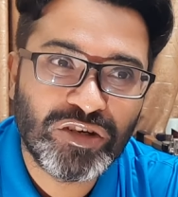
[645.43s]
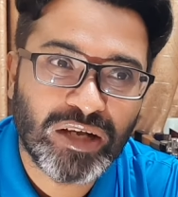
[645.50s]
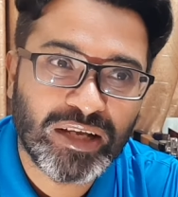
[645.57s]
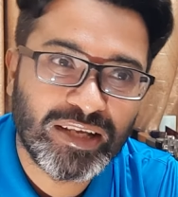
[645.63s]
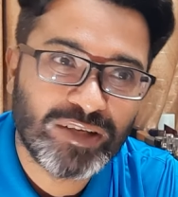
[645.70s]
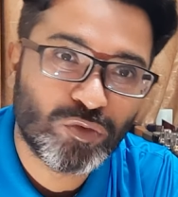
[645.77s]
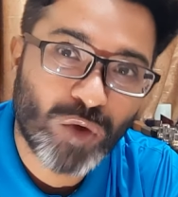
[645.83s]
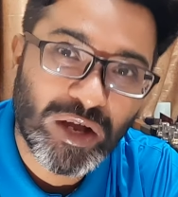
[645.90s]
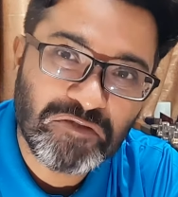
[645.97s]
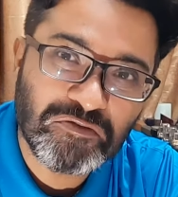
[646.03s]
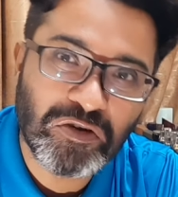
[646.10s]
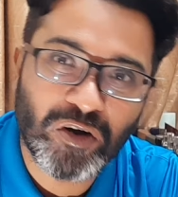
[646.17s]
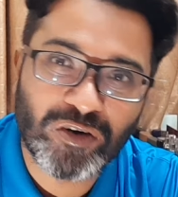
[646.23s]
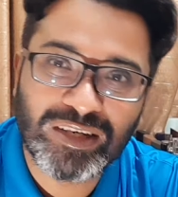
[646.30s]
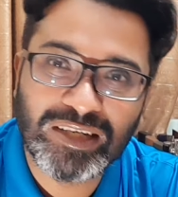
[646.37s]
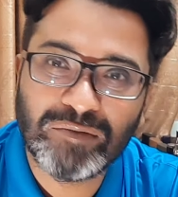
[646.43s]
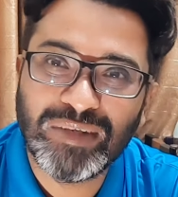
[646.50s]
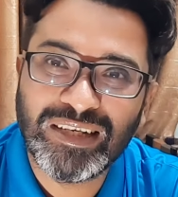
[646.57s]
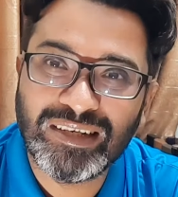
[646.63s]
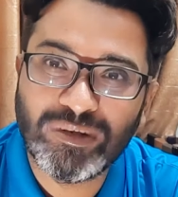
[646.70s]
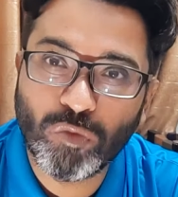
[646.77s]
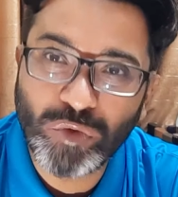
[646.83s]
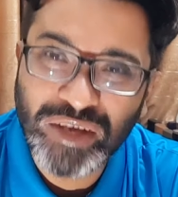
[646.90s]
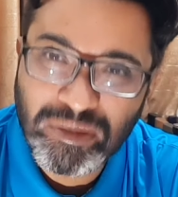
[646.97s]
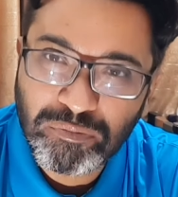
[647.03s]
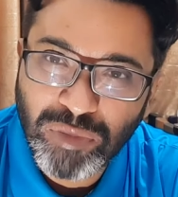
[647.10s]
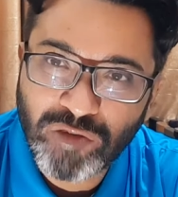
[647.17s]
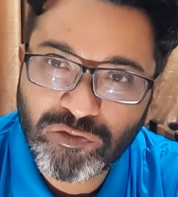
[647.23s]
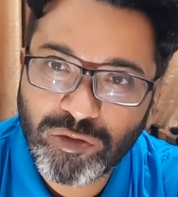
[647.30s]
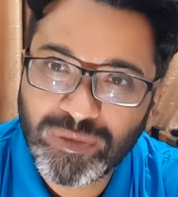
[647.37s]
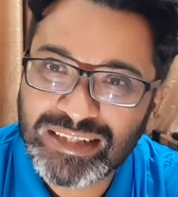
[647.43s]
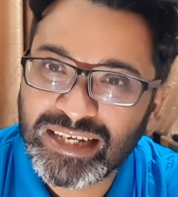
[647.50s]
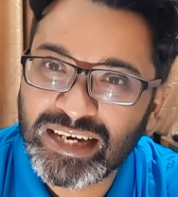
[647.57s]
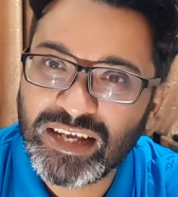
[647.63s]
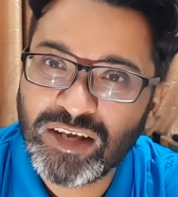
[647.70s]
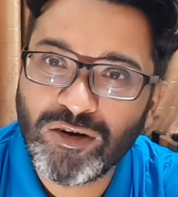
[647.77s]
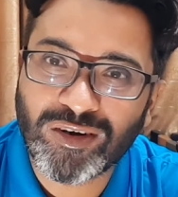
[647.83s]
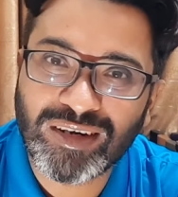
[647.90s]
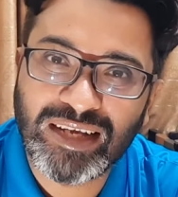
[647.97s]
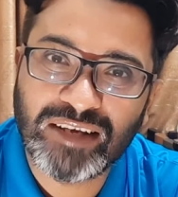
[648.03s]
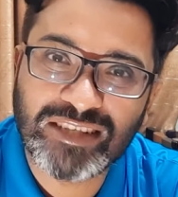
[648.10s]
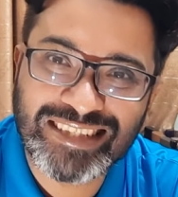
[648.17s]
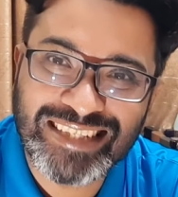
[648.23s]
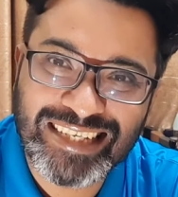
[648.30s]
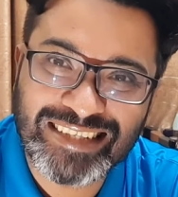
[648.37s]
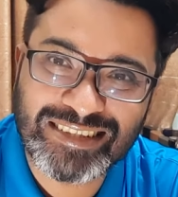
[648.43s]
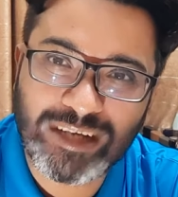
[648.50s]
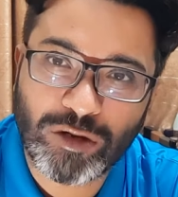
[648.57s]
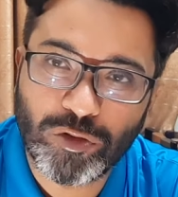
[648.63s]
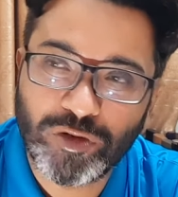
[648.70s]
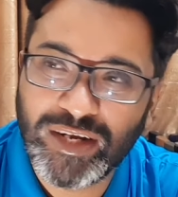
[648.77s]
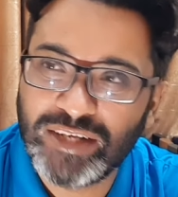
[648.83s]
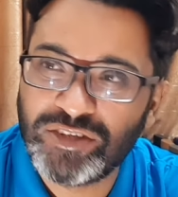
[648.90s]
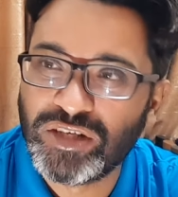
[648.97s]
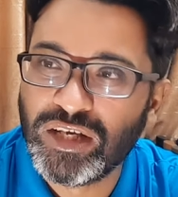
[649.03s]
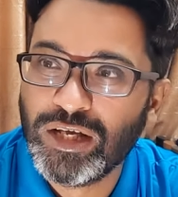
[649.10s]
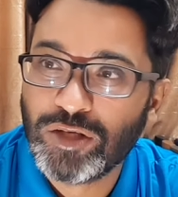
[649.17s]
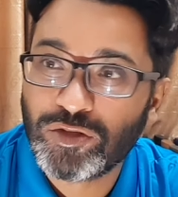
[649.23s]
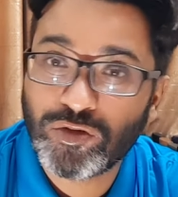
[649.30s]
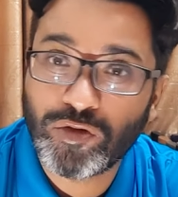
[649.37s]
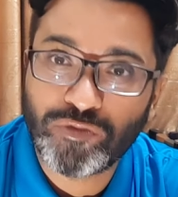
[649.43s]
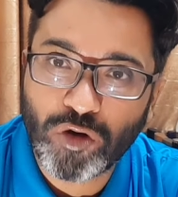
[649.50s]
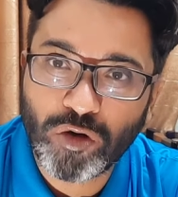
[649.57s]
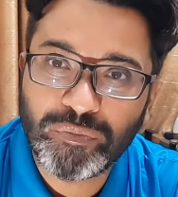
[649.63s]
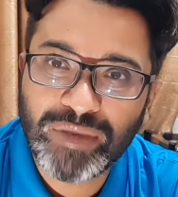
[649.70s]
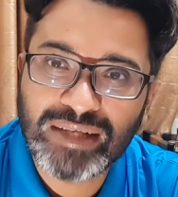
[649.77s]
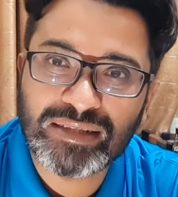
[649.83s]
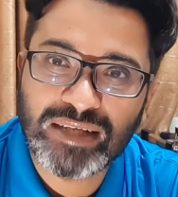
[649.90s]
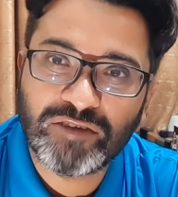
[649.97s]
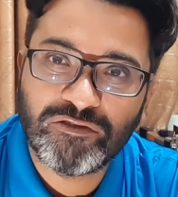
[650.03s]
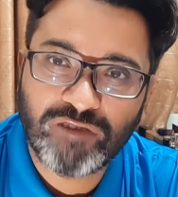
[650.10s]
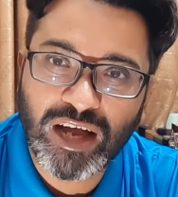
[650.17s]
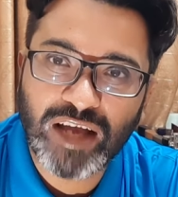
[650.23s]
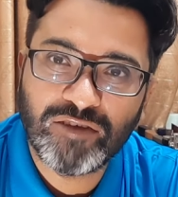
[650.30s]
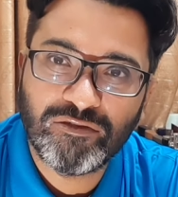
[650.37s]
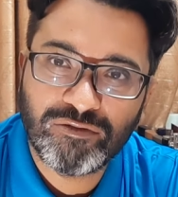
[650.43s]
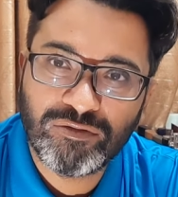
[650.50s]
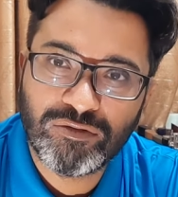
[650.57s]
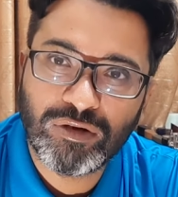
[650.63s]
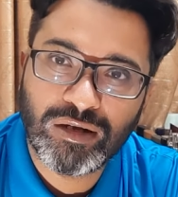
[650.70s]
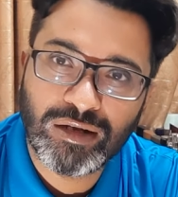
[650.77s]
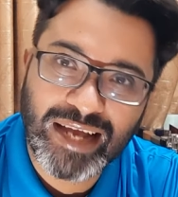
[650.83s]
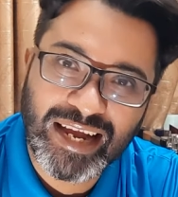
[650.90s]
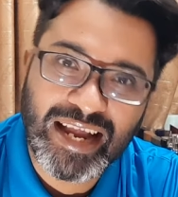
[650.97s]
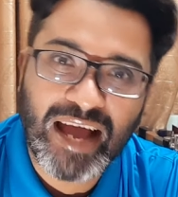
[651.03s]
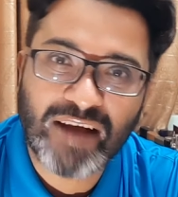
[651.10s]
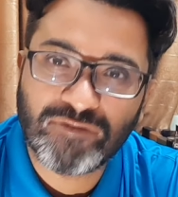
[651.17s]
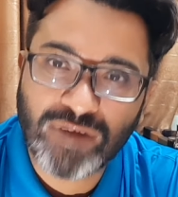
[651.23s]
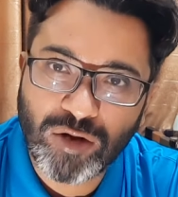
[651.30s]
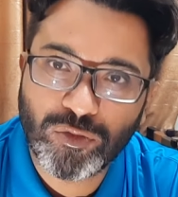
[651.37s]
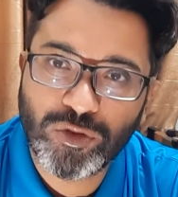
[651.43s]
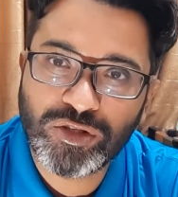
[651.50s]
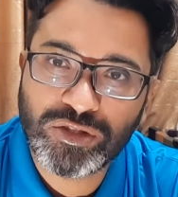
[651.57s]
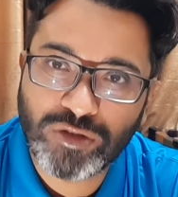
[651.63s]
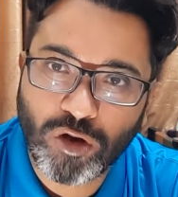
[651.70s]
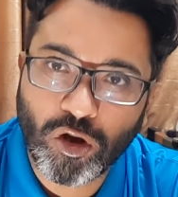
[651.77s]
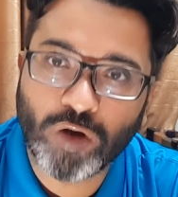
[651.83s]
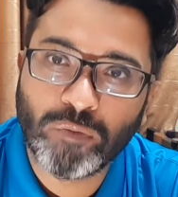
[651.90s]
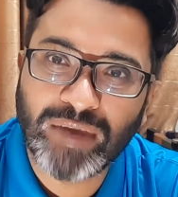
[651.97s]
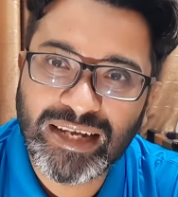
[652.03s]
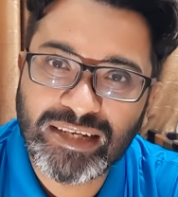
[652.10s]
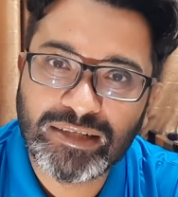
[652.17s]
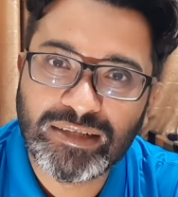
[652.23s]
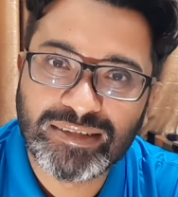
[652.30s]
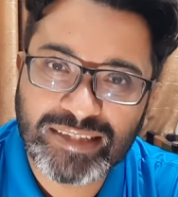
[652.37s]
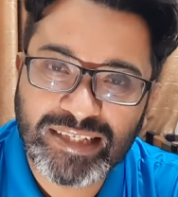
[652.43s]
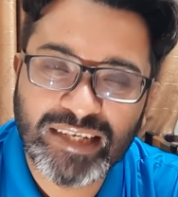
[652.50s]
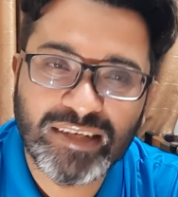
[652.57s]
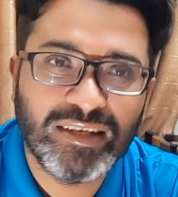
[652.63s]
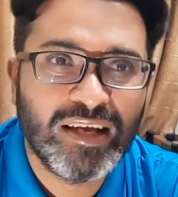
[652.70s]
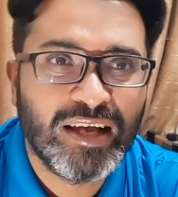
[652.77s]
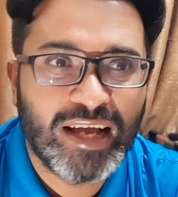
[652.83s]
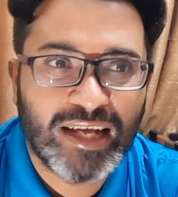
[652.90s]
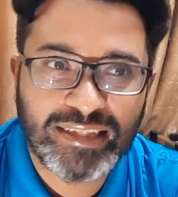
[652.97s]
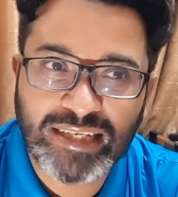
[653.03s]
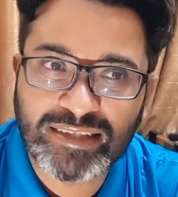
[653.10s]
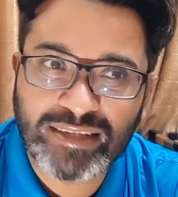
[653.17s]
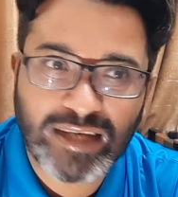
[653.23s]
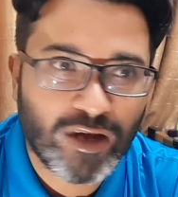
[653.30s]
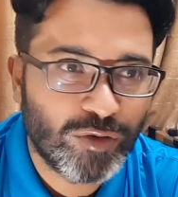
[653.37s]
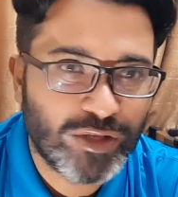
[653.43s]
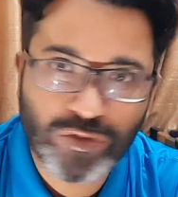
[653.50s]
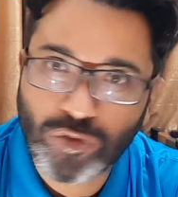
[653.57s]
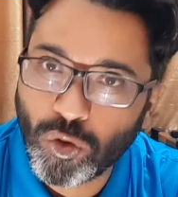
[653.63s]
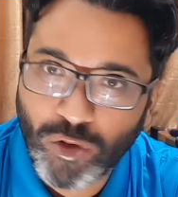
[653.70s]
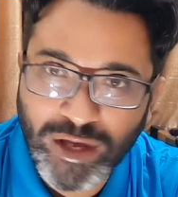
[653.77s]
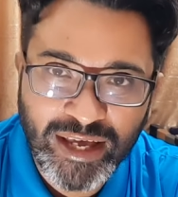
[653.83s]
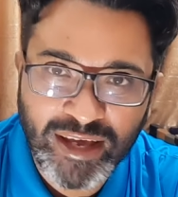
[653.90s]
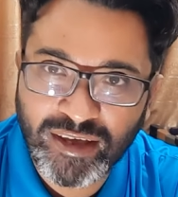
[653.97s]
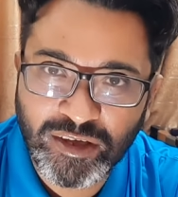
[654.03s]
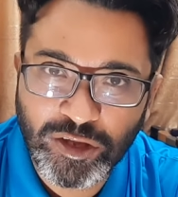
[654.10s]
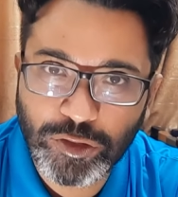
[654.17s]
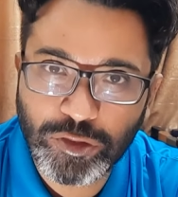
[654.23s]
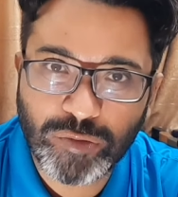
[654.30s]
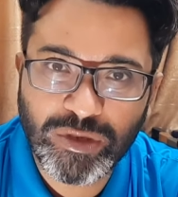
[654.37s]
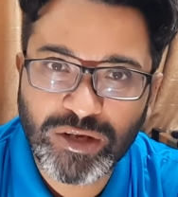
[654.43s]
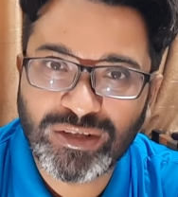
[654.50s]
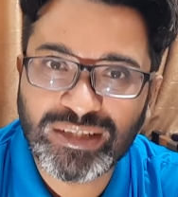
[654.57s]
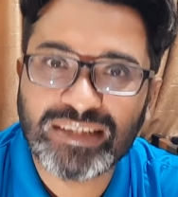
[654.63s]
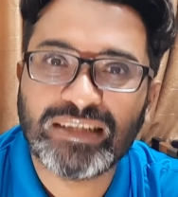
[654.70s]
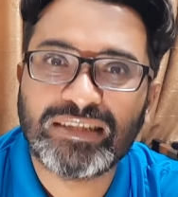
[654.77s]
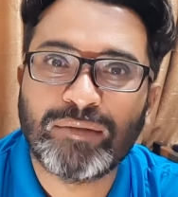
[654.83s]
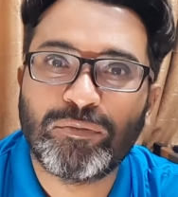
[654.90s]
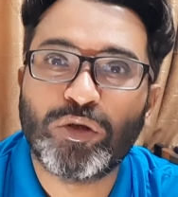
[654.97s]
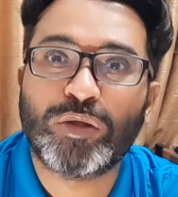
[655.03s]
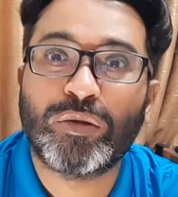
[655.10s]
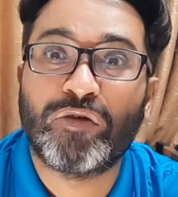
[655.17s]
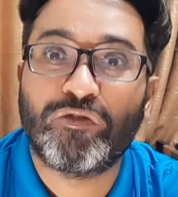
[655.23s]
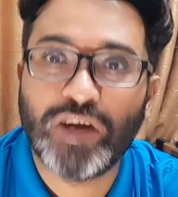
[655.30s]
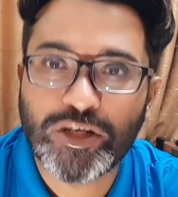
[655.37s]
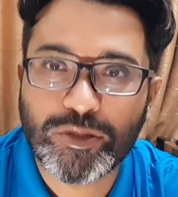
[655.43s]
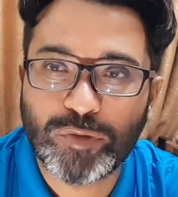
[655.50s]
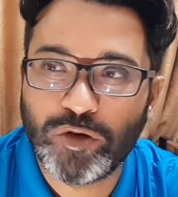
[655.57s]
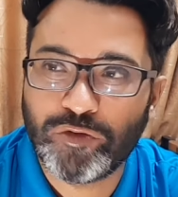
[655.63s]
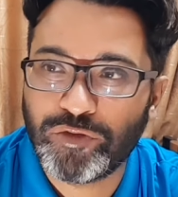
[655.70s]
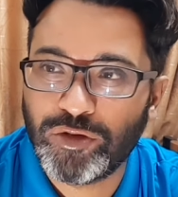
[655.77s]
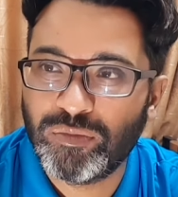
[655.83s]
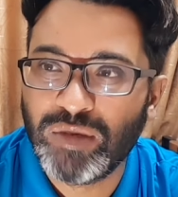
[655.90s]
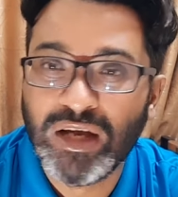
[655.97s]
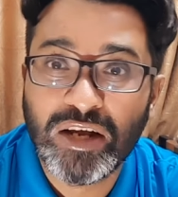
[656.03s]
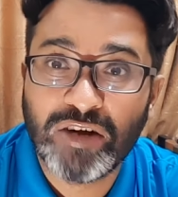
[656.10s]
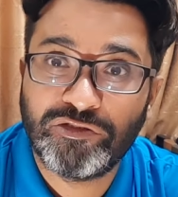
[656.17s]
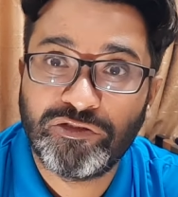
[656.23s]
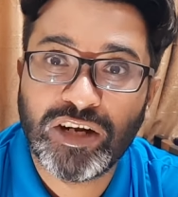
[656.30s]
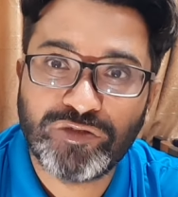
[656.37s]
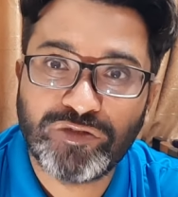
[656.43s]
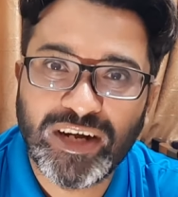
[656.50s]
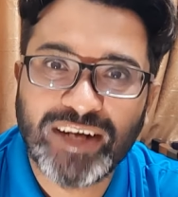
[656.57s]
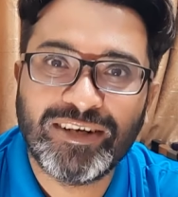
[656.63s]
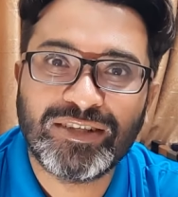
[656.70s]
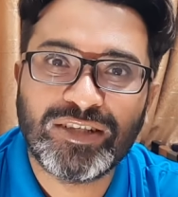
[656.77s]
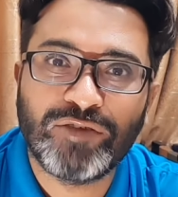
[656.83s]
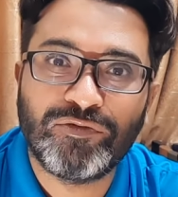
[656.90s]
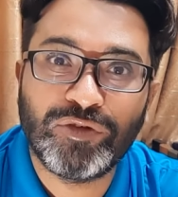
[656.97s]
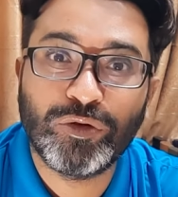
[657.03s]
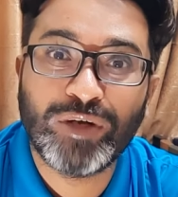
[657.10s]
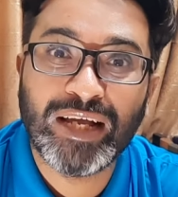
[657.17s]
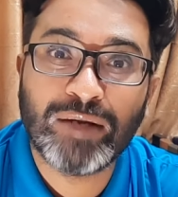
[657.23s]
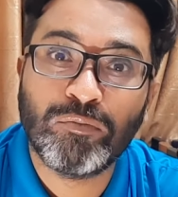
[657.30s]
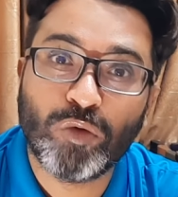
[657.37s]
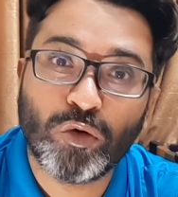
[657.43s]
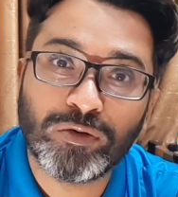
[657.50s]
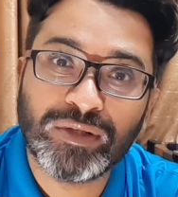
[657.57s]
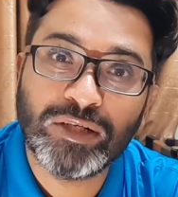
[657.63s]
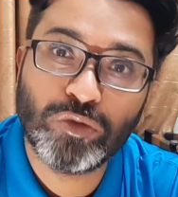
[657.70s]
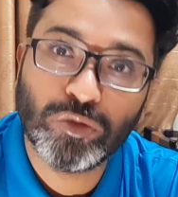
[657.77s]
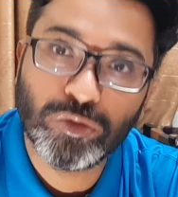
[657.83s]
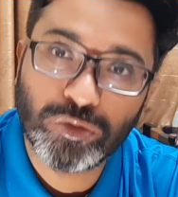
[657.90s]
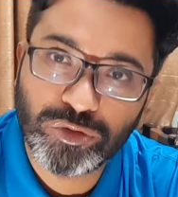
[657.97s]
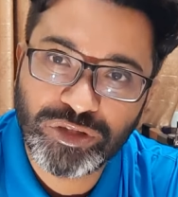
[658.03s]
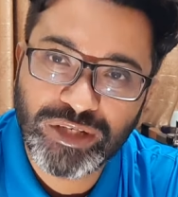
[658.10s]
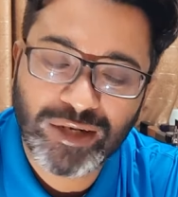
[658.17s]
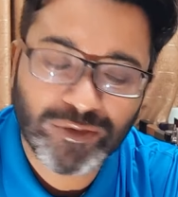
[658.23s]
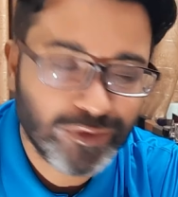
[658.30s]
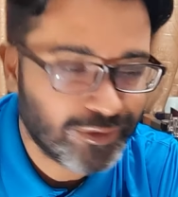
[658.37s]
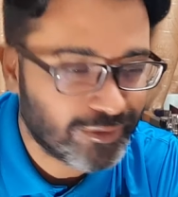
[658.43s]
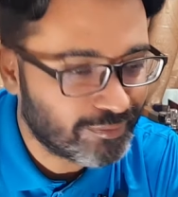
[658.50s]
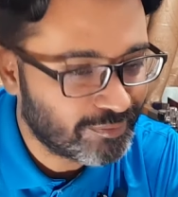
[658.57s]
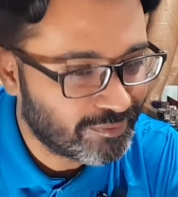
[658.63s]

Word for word: his wife got a little bit weak performance and he got like six hour range. So for me, it's like five and a half hours on my skin. And that's how it's okay, you know, because it's supposed to be a fresh perfume. Fresh fragrance, if you get more than two to three hours,